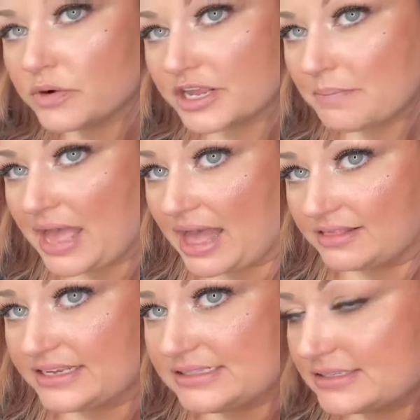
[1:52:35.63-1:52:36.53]
in
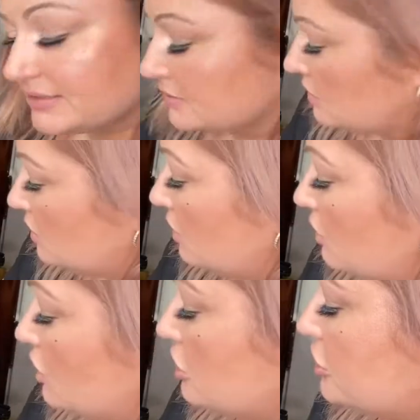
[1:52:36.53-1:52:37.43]
palettes,
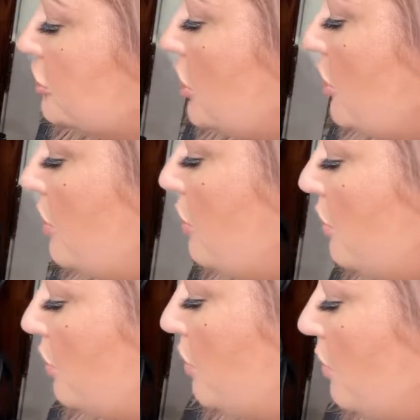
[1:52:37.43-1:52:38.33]

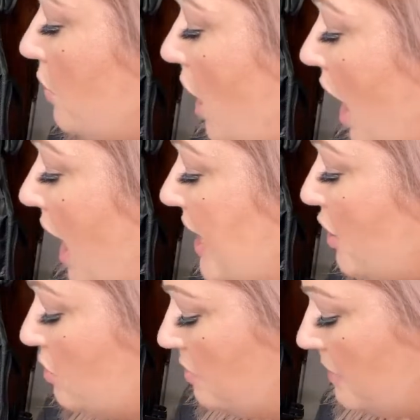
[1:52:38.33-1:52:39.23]
so I
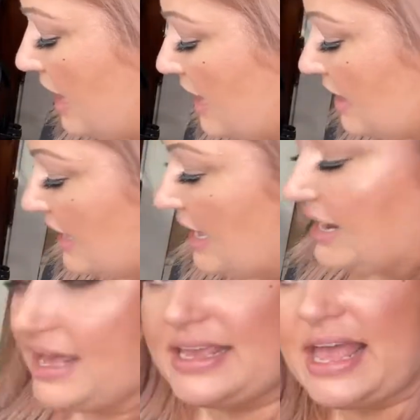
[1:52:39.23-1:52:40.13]
go to MAC
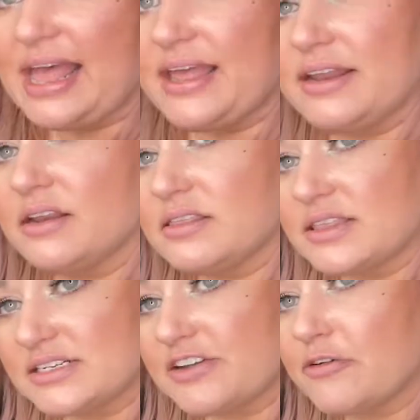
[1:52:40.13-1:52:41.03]
and I get
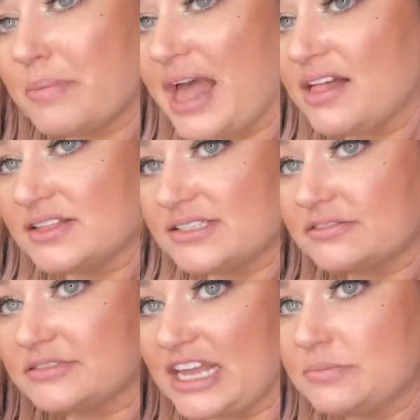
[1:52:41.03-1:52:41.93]
the different palettes
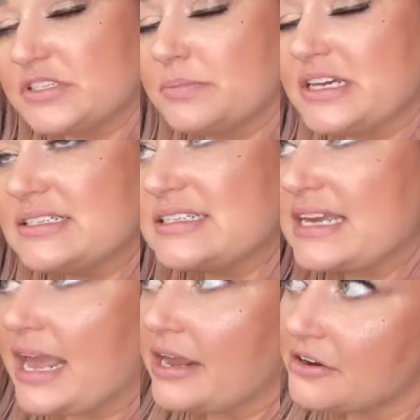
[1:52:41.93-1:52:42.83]
of lips, because to
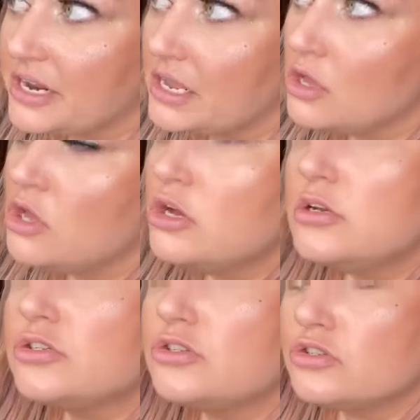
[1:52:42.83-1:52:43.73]
carry
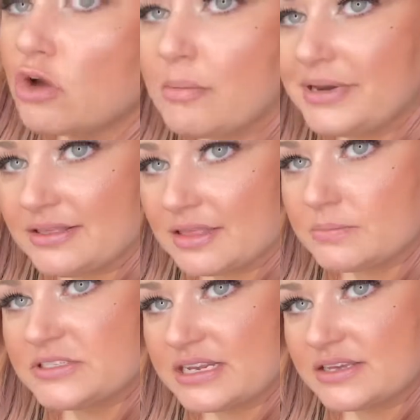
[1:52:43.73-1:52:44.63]
so many
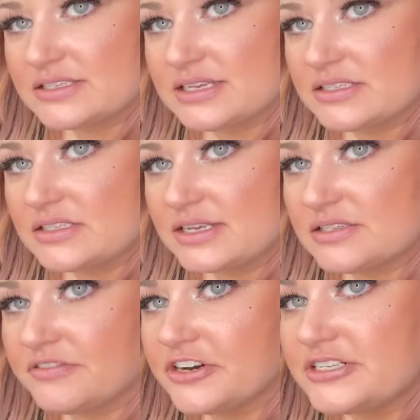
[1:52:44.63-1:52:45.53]
lipsticks, it's
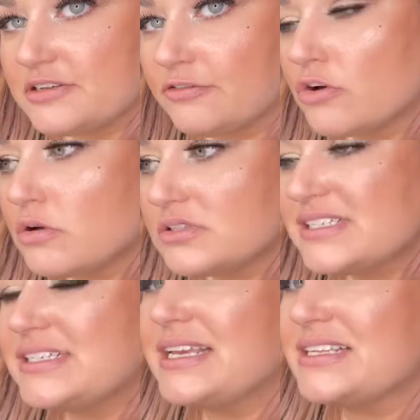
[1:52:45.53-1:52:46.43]
very difficult.
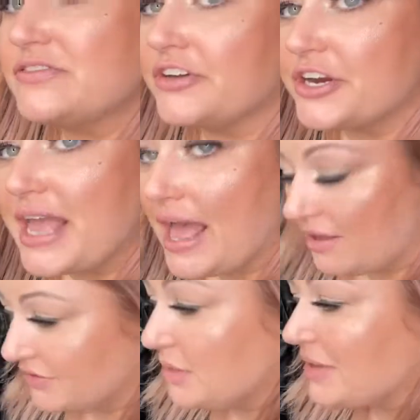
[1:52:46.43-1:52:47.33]
It gets very
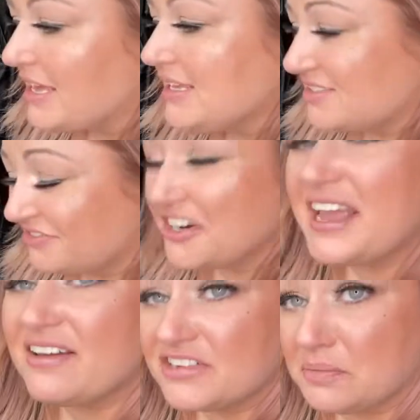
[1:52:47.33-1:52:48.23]
heavy. My kit's very
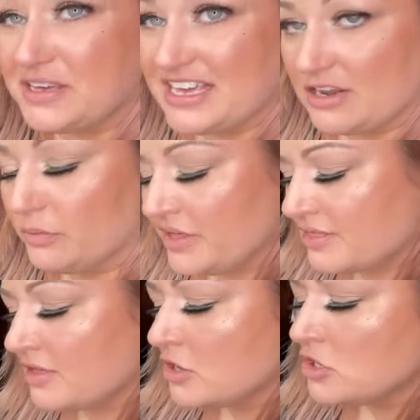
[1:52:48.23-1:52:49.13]
heavy to begin with.
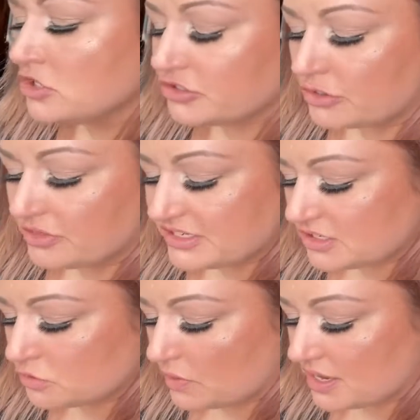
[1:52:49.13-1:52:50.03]
So this
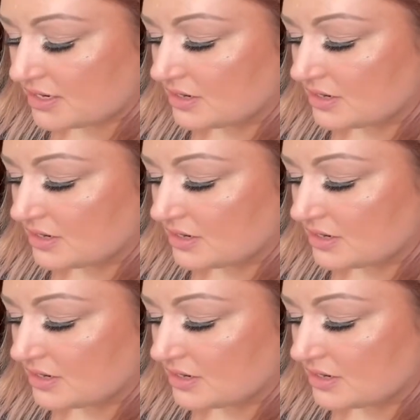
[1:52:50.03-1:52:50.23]
is what